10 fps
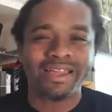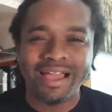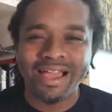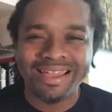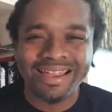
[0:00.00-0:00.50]
All
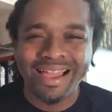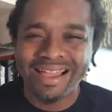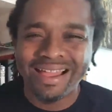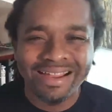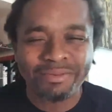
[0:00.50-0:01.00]

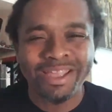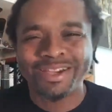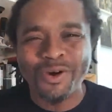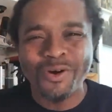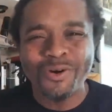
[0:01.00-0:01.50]
right. I'm getting
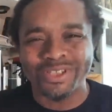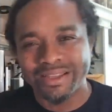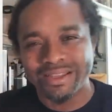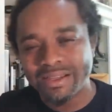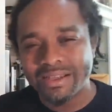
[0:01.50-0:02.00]
cozy.
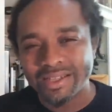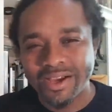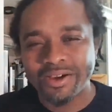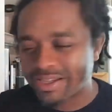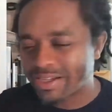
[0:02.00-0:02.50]

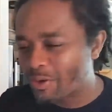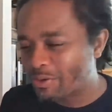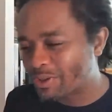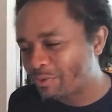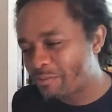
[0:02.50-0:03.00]
Y'all get
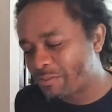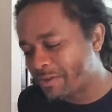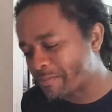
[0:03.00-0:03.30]
cozy with me.